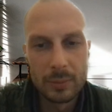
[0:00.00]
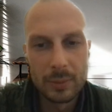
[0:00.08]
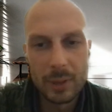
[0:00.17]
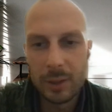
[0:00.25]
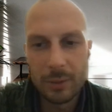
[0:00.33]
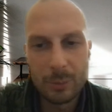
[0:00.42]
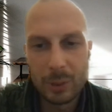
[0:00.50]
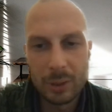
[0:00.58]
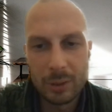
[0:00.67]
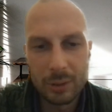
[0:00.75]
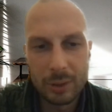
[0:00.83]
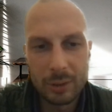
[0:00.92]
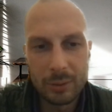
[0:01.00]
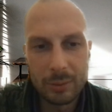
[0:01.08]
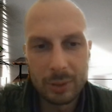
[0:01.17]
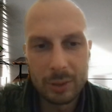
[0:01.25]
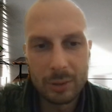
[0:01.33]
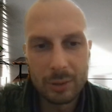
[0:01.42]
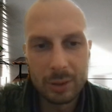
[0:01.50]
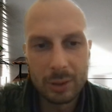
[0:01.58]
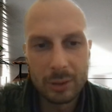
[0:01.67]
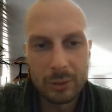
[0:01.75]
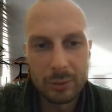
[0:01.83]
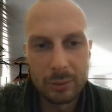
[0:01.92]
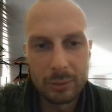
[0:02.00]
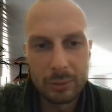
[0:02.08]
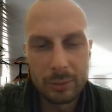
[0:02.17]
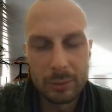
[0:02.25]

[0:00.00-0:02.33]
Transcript: Then we don't need to